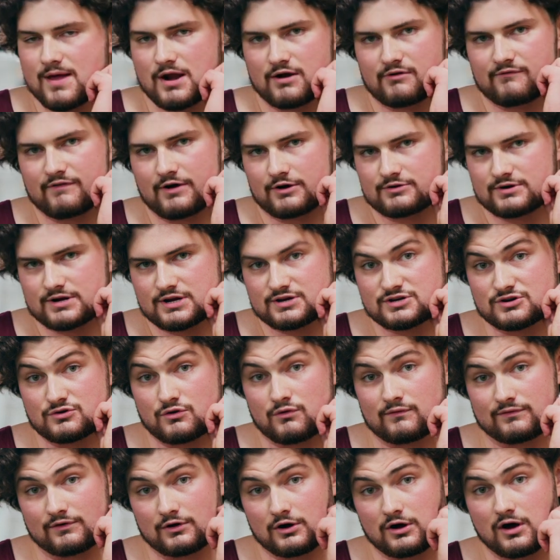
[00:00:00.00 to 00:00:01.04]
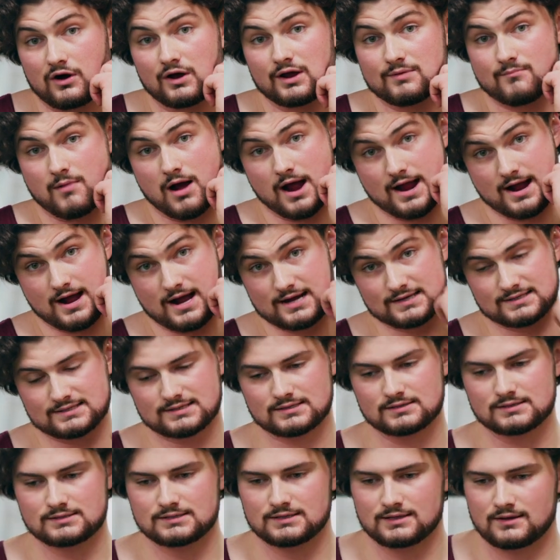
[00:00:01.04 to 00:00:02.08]
variation overall in my
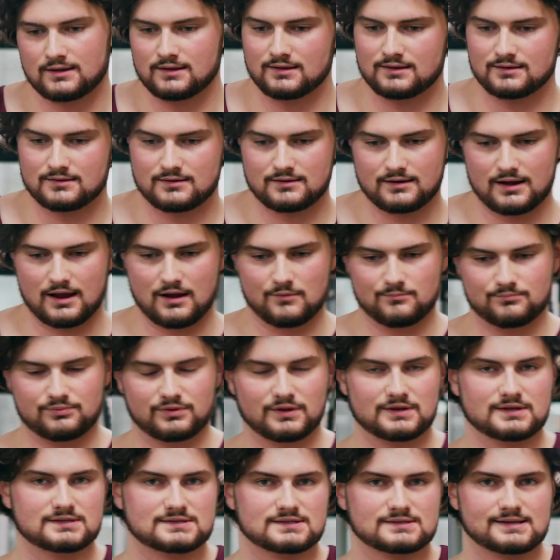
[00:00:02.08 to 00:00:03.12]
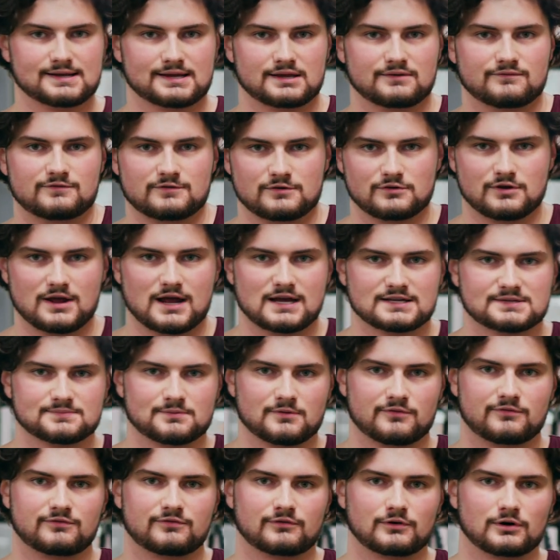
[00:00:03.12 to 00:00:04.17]
eyes. Now, please, like, if you guys
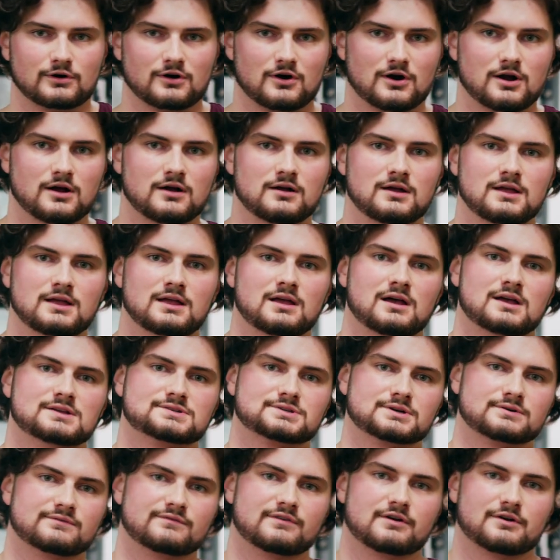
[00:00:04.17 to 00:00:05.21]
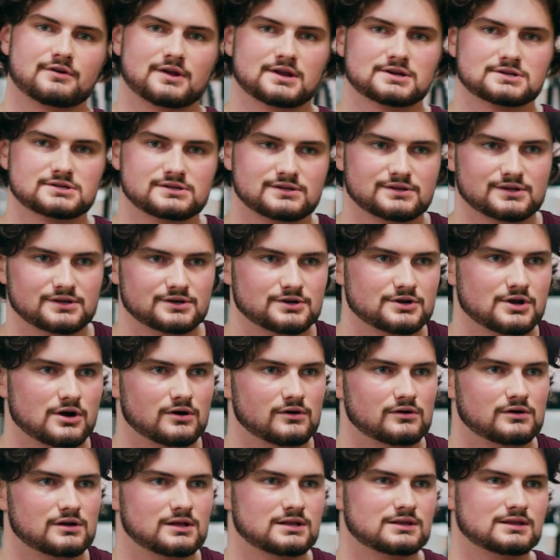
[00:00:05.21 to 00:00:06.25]
prefer a certain variation, you
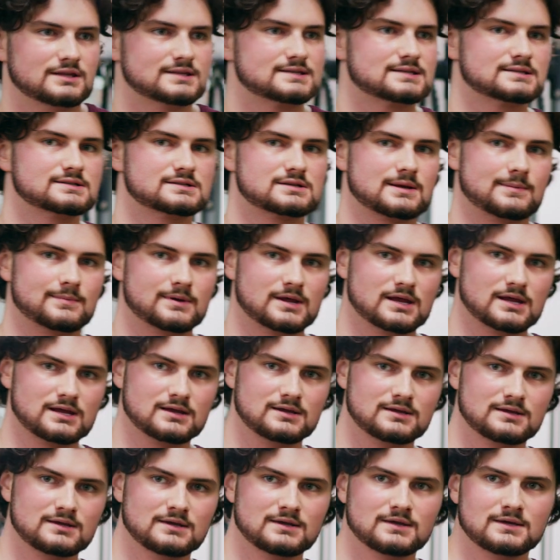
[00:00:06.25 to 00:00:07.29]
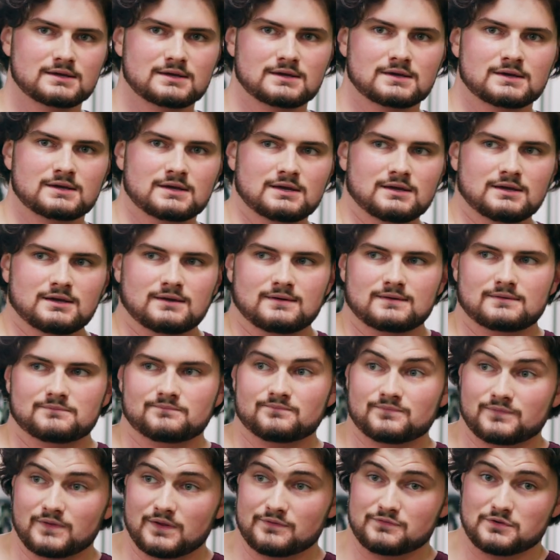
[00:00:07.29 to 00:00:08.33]
don't listen to me.
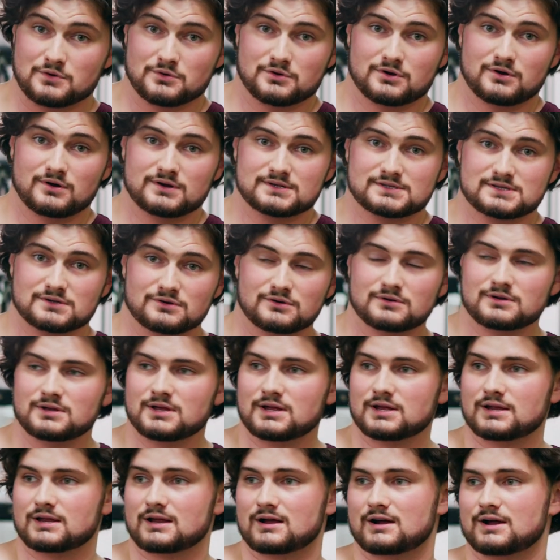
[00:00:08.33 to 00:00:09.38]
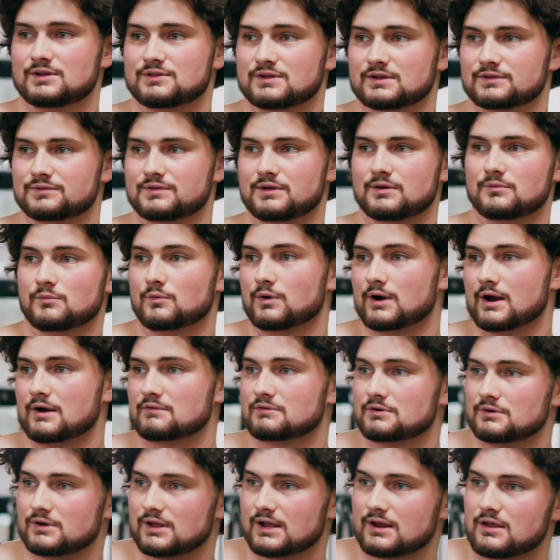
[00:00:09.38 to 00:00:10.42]
If you're going to, I think that
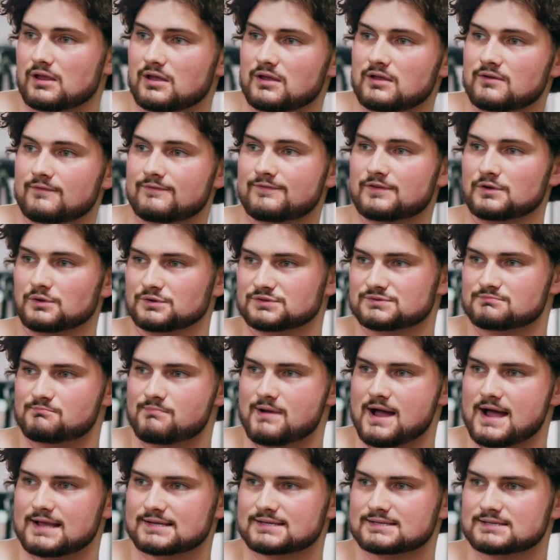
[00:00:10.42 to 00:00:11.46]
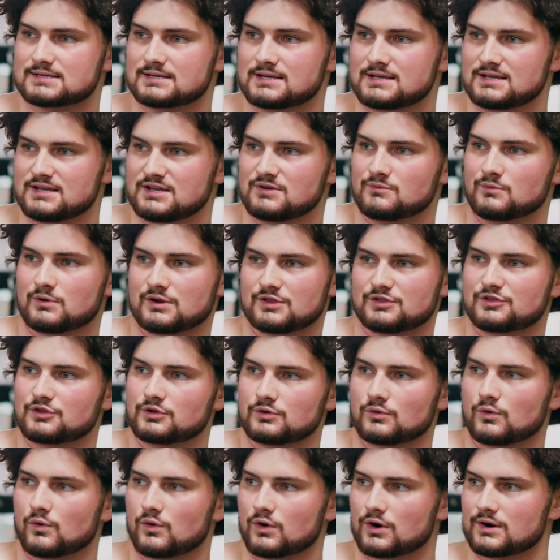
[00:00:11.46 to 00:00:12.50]
whatever like feels best with
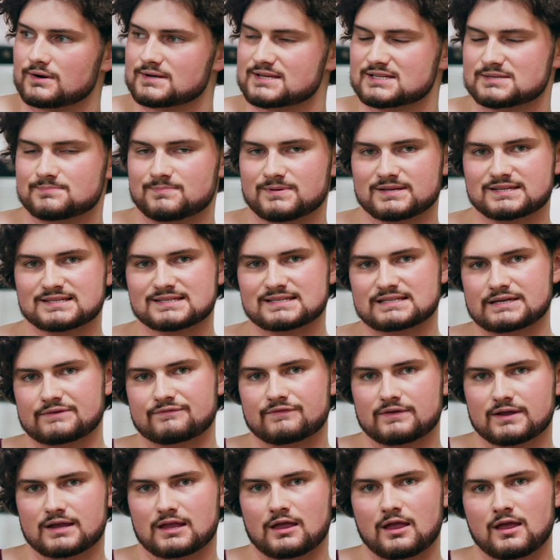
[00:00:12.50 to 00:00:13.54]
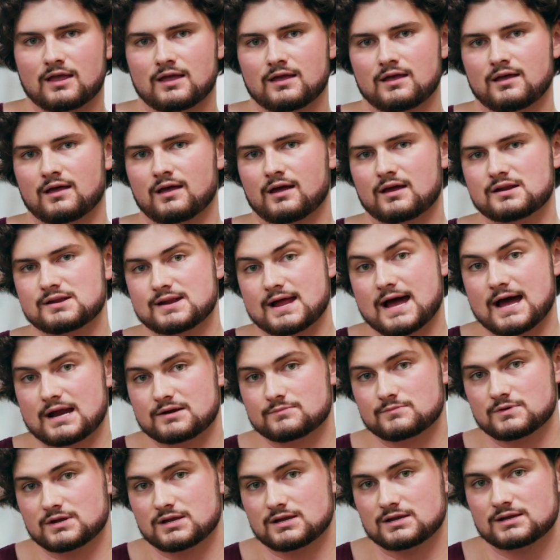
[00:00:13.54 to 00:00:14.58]
your specific
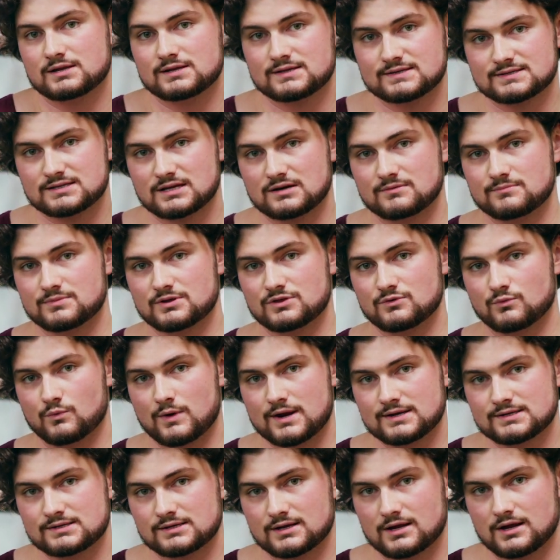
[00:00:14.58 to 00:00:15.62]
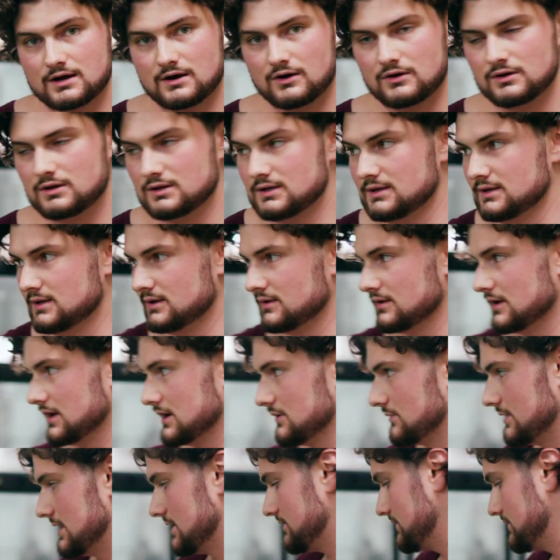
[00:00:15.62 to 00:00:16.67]
anatomy is going to be the way to go. Anyway, I